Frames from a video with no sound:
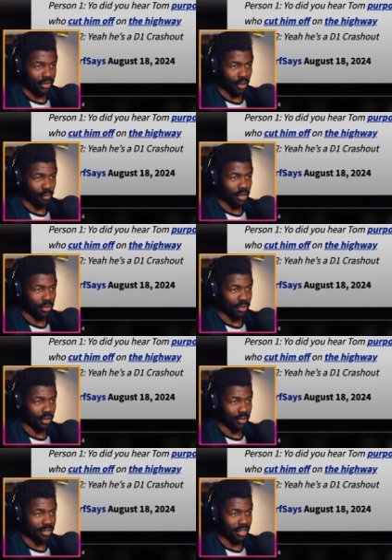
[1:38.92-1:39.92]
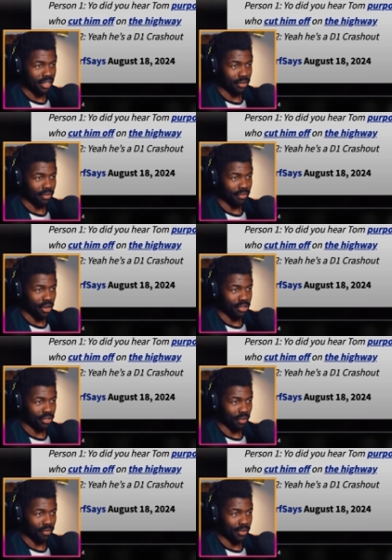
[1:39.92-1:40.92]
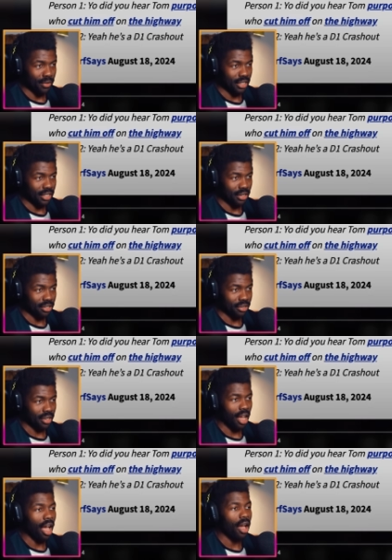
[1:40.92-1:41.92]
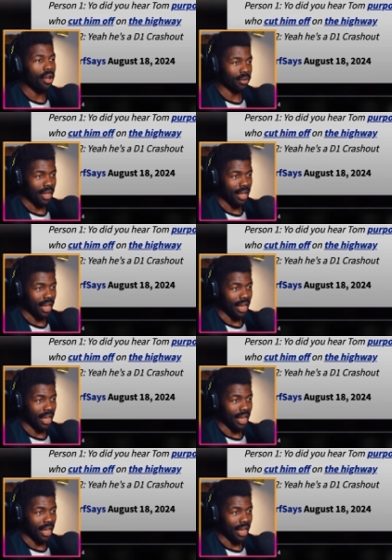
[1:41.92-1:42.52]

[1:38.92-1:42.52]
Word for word: Someone who's constantly on the verge of losing their oh,